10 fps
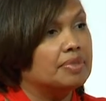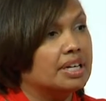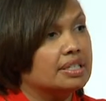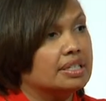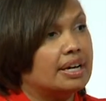
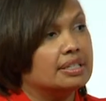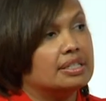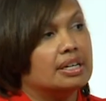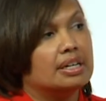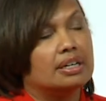Things
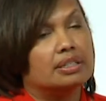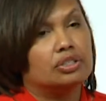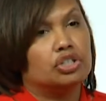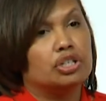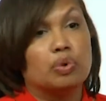
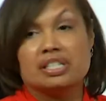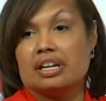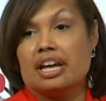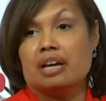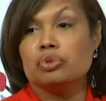that she
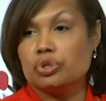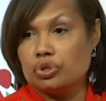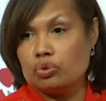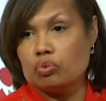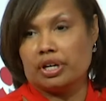wasn't able
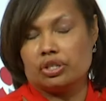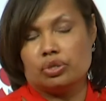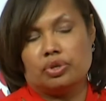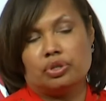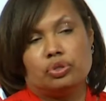to do working
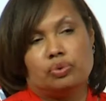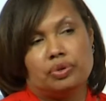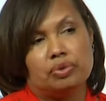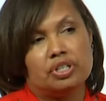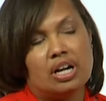two
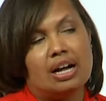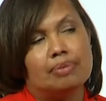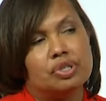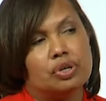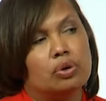or three jobs.